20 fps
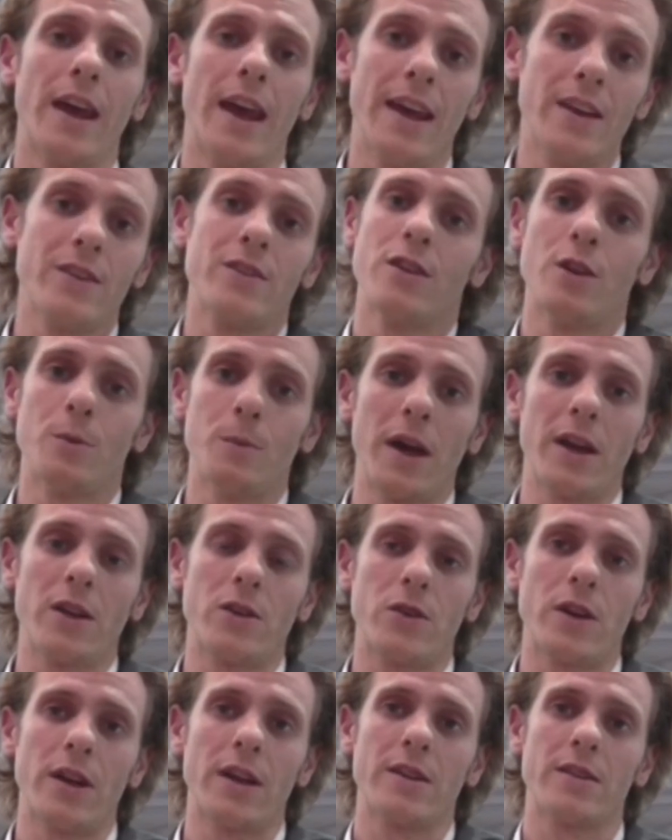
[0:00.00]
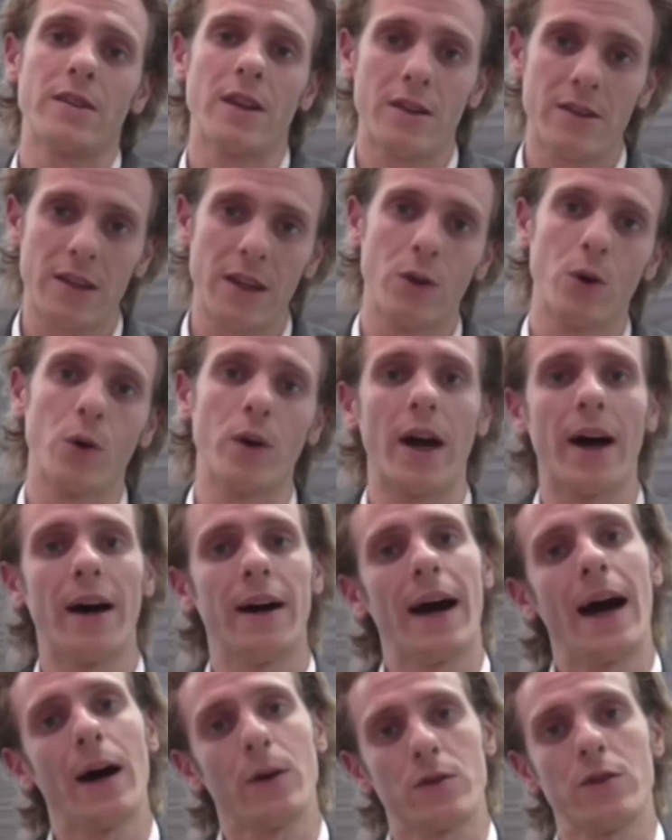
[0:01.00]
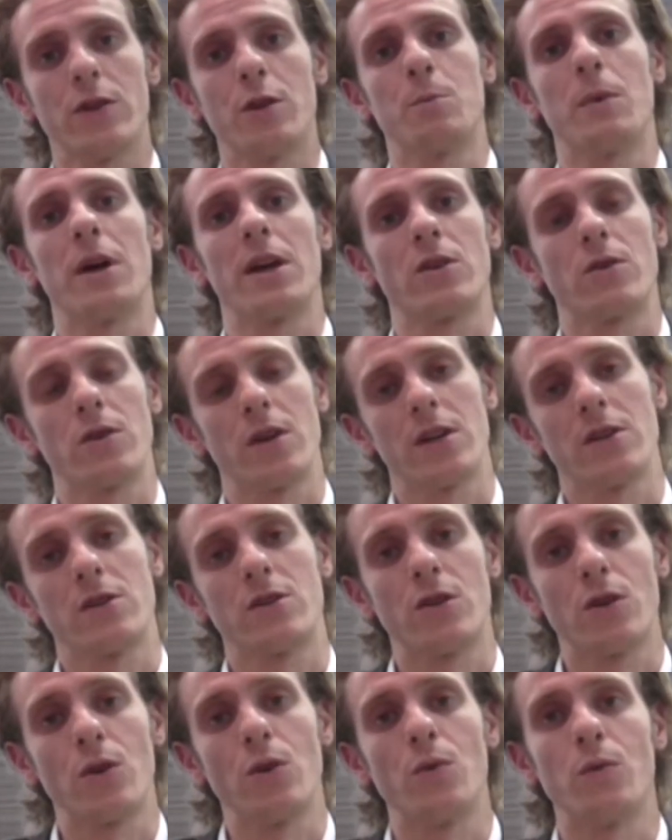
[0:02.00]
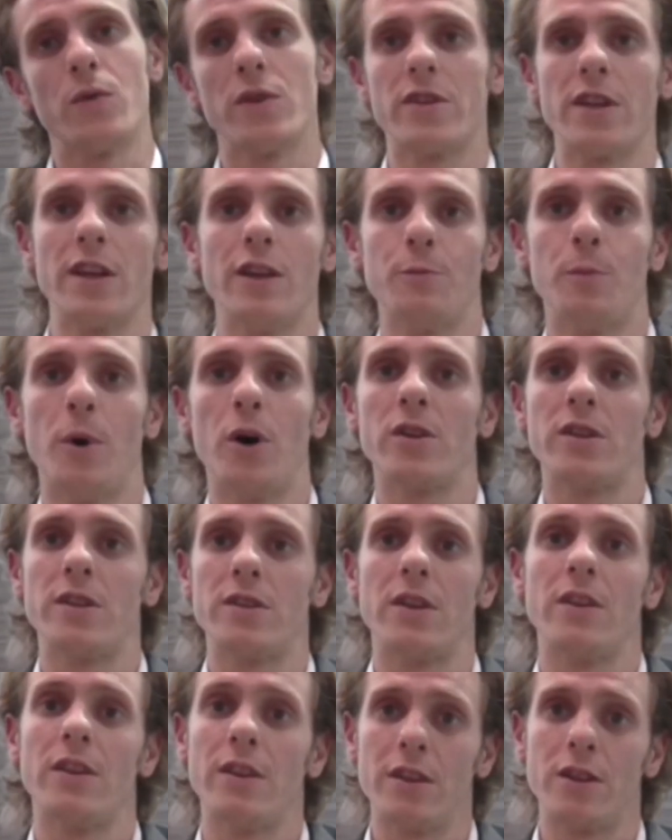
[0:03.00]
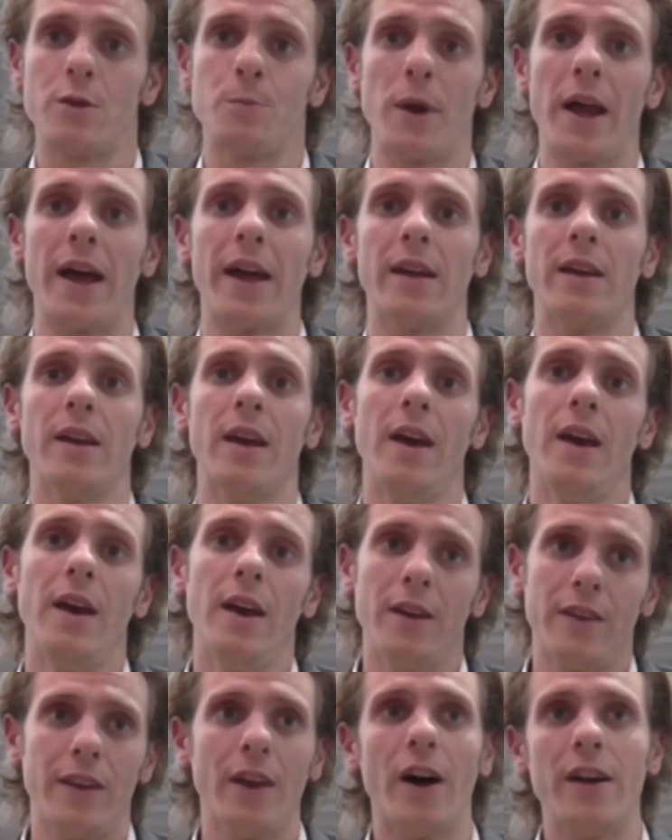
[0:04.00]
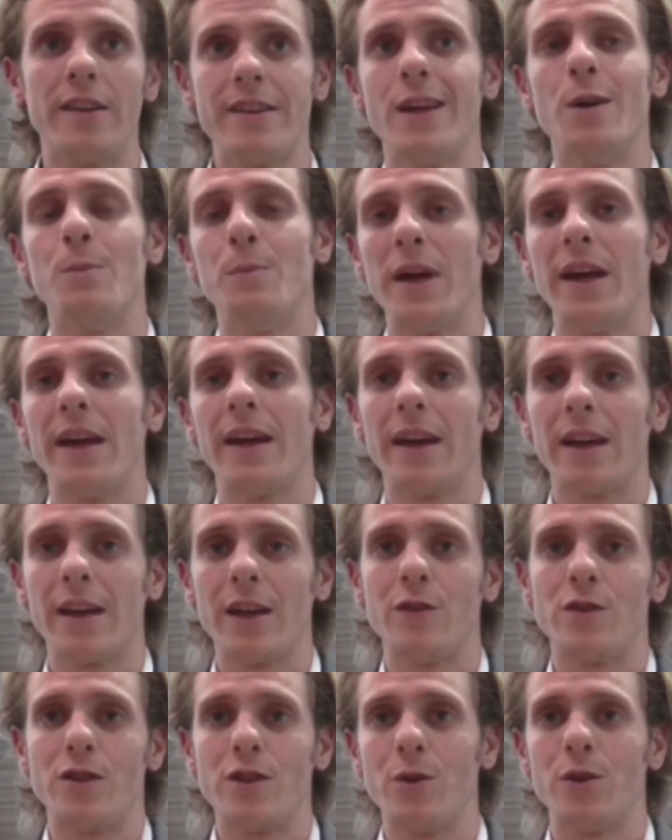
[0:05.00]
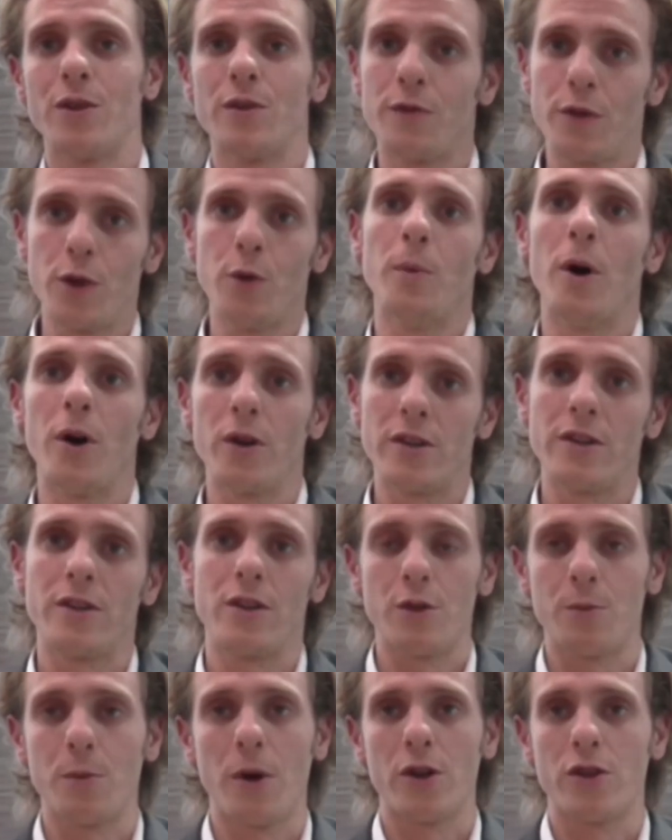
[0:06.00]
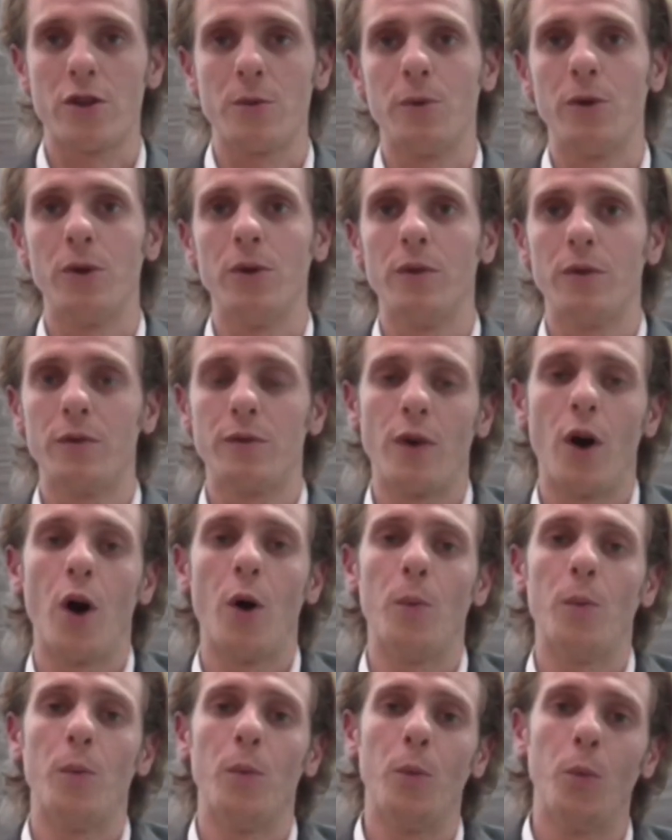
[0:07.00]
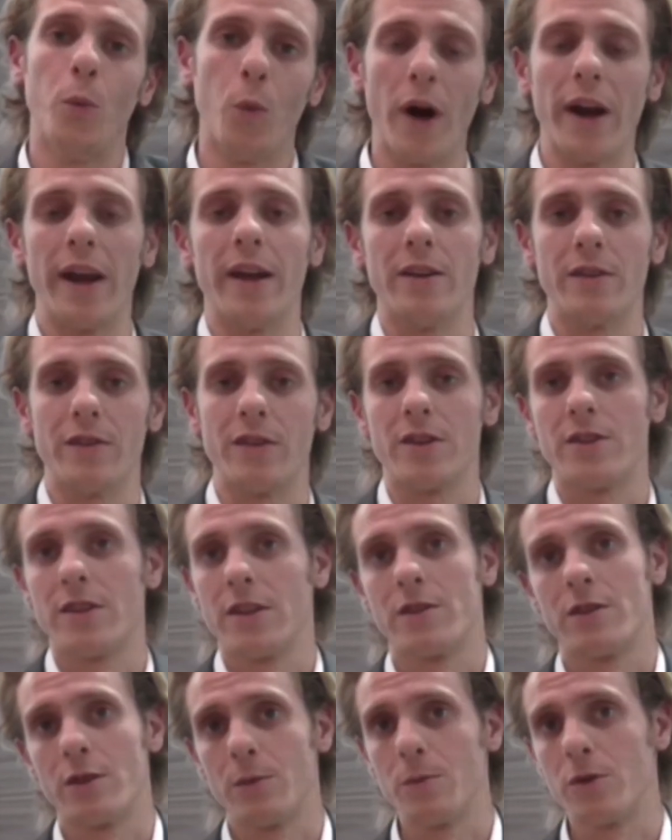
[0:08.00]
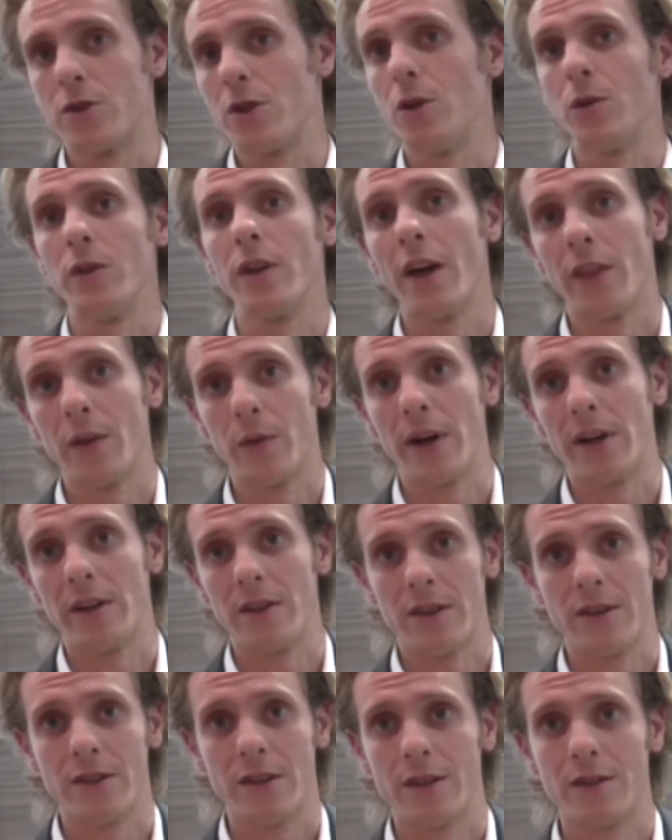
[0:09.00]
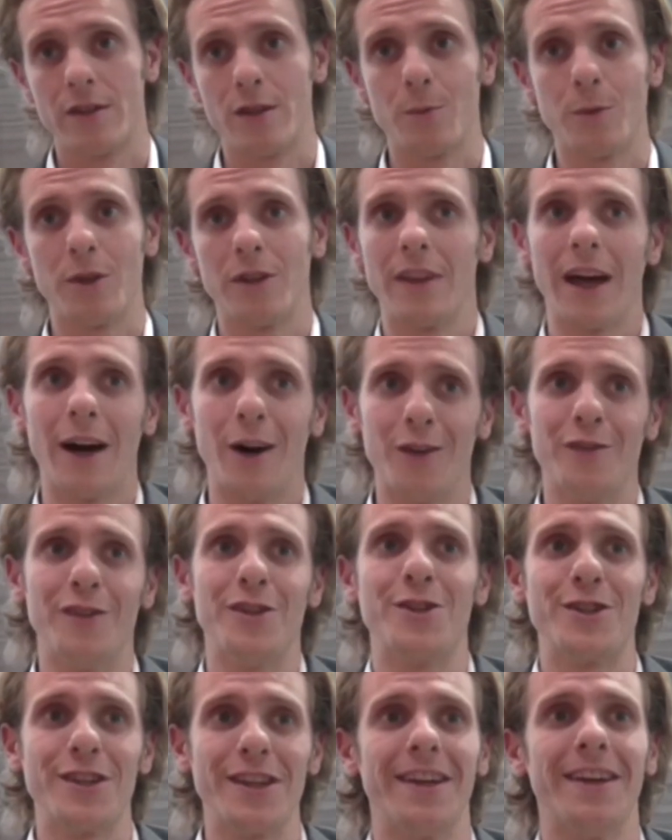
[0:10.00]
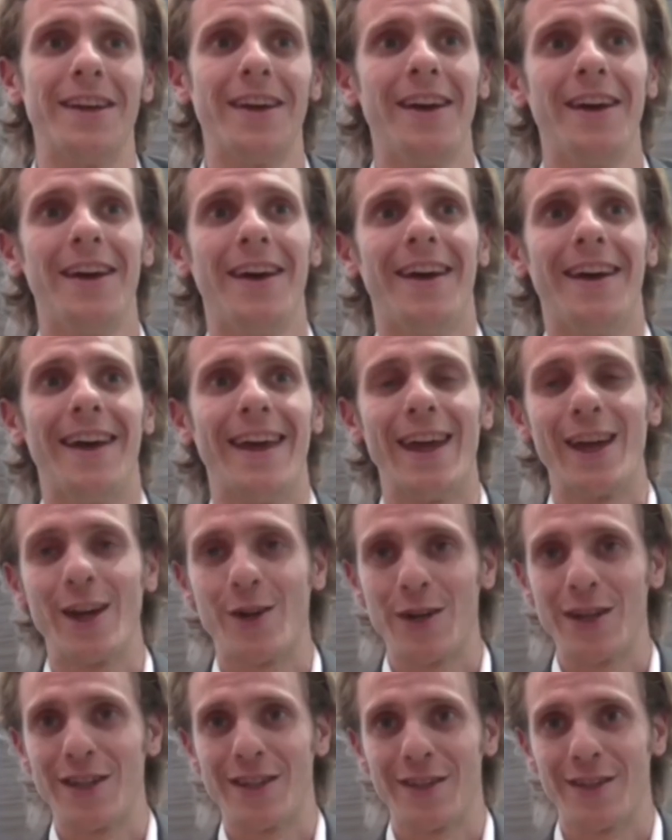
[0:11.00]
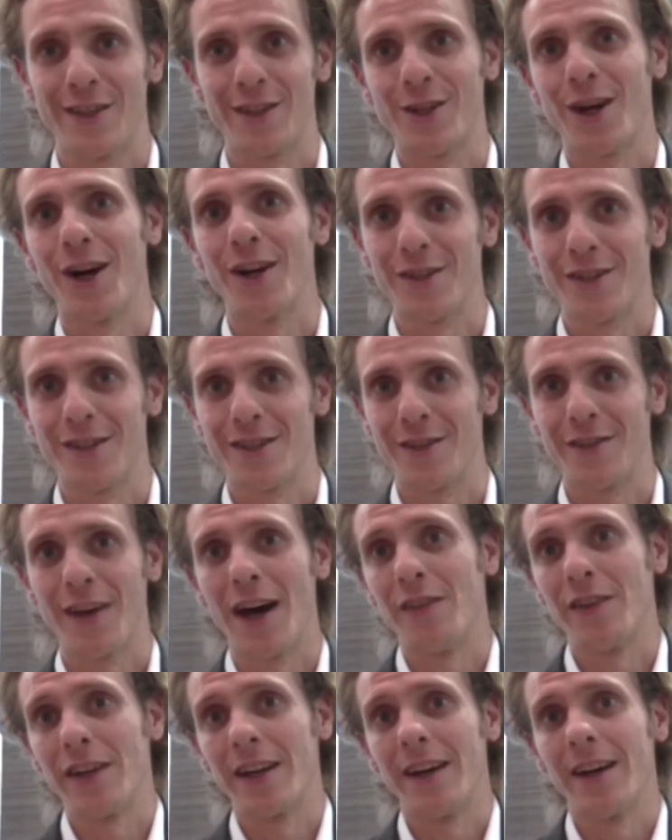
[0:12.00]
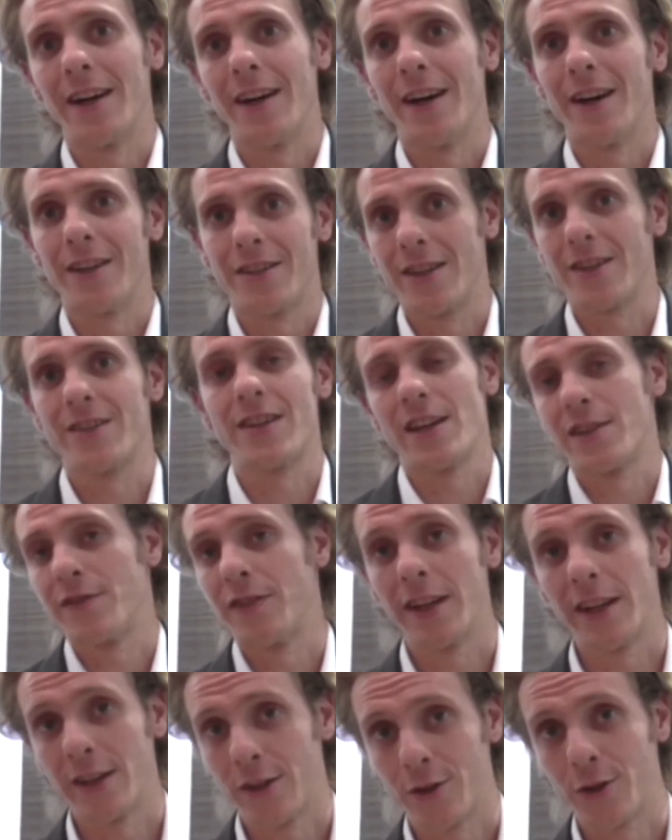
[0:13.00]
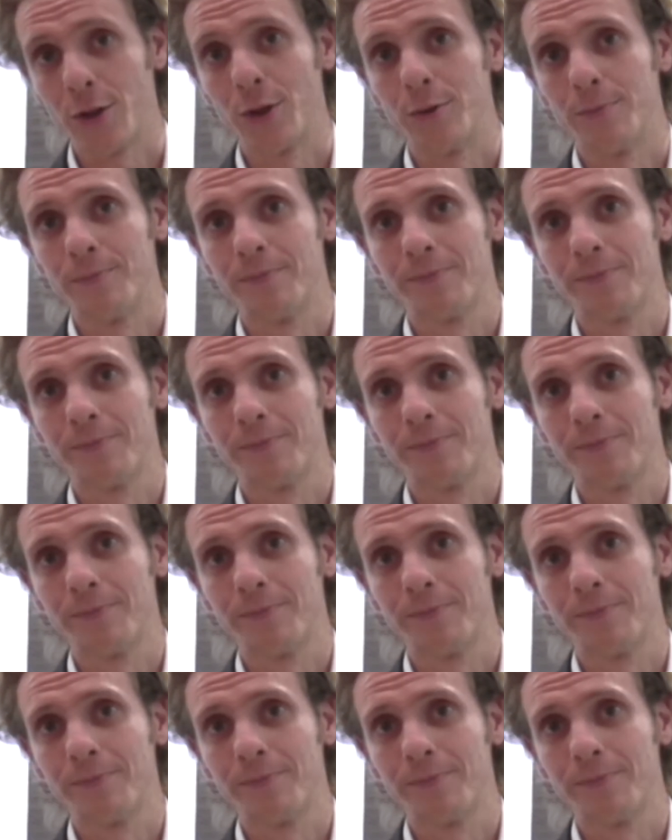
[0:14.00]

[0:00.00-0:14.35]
into the matrix, a single CAT out of the matrix to receive boxes at the display. The idea being it gives you as few boxes as possible from one end of the system to the other end of the system, and that obviously increases the chances of having a successful install.